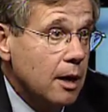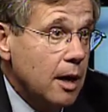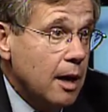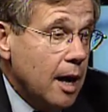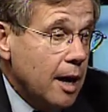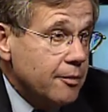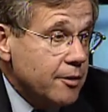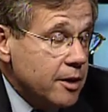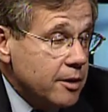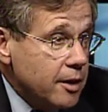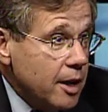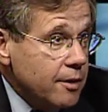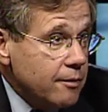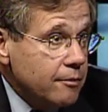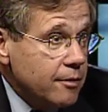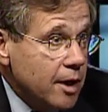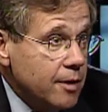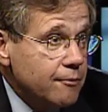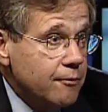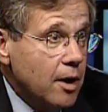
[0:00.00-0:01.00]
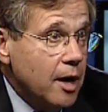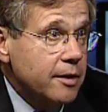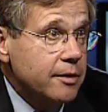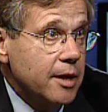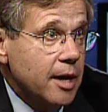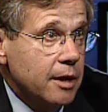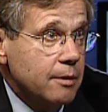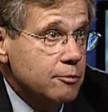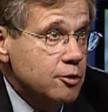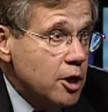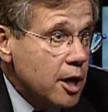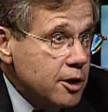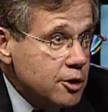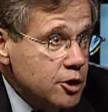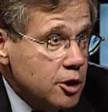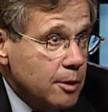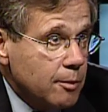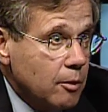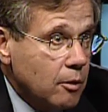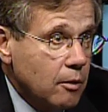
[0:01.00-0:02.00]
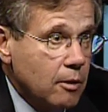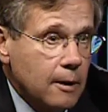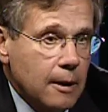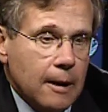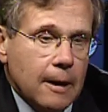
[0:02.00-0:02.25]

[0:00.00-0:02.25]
I think they find that objectionable.